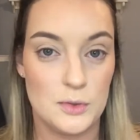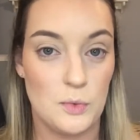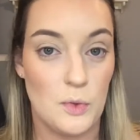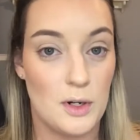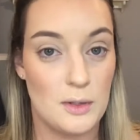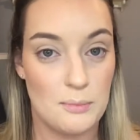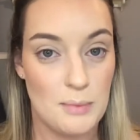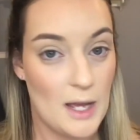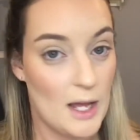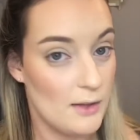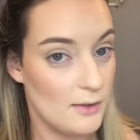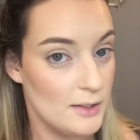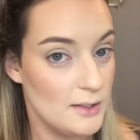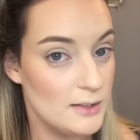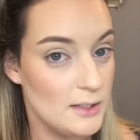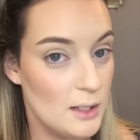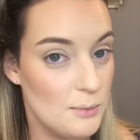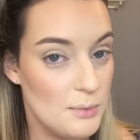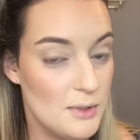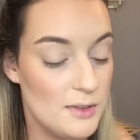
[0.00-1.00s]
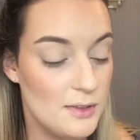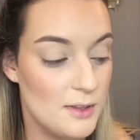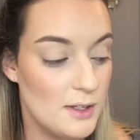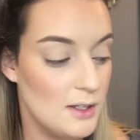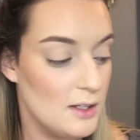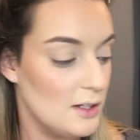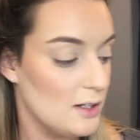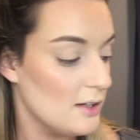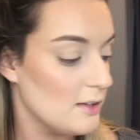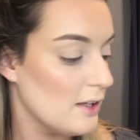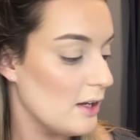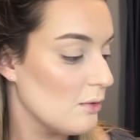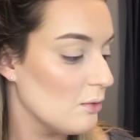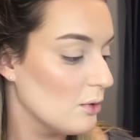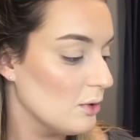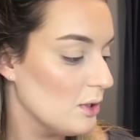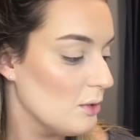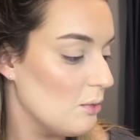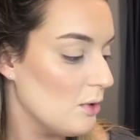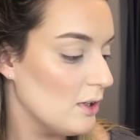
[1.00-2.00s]
1 palette type of thing, because I
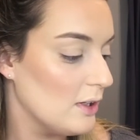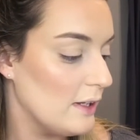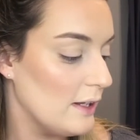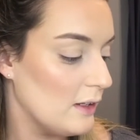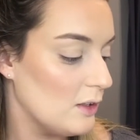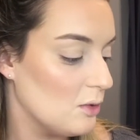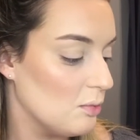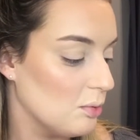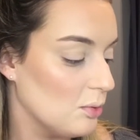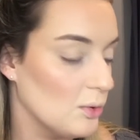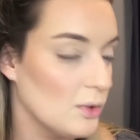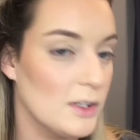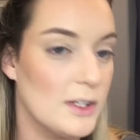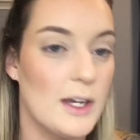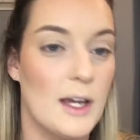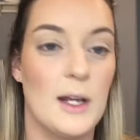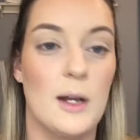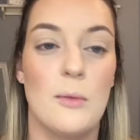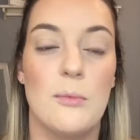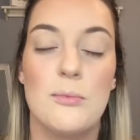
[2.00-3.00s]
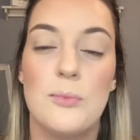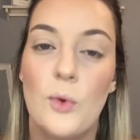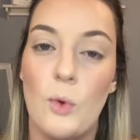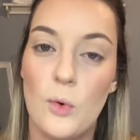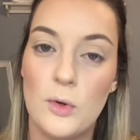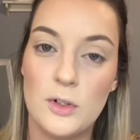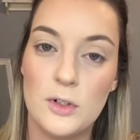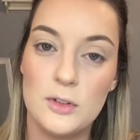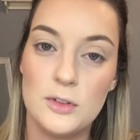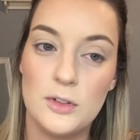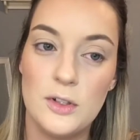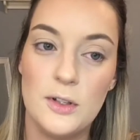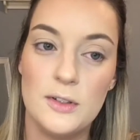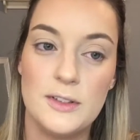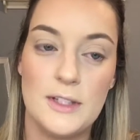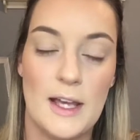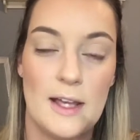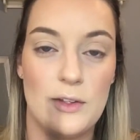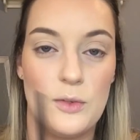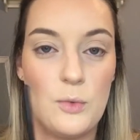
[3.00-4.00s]
really want to explore kind of bolder
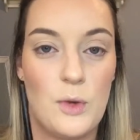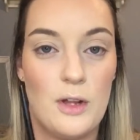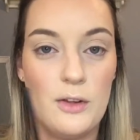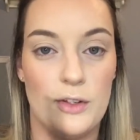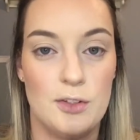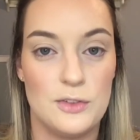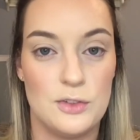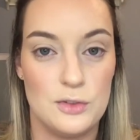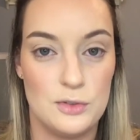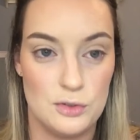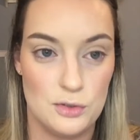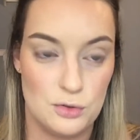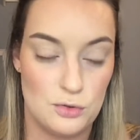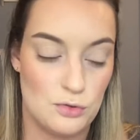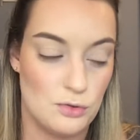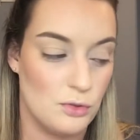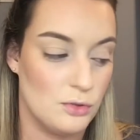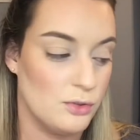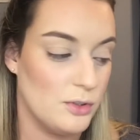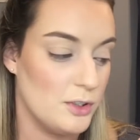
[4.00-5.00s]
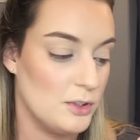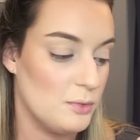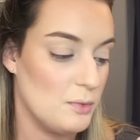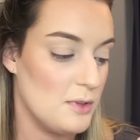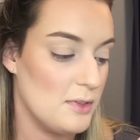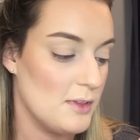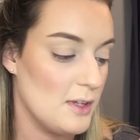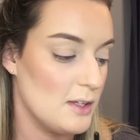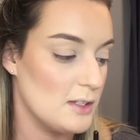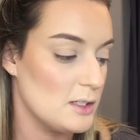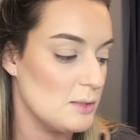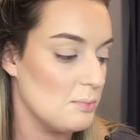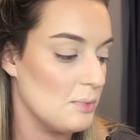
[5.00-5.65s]
looks as well as neutral looks with this.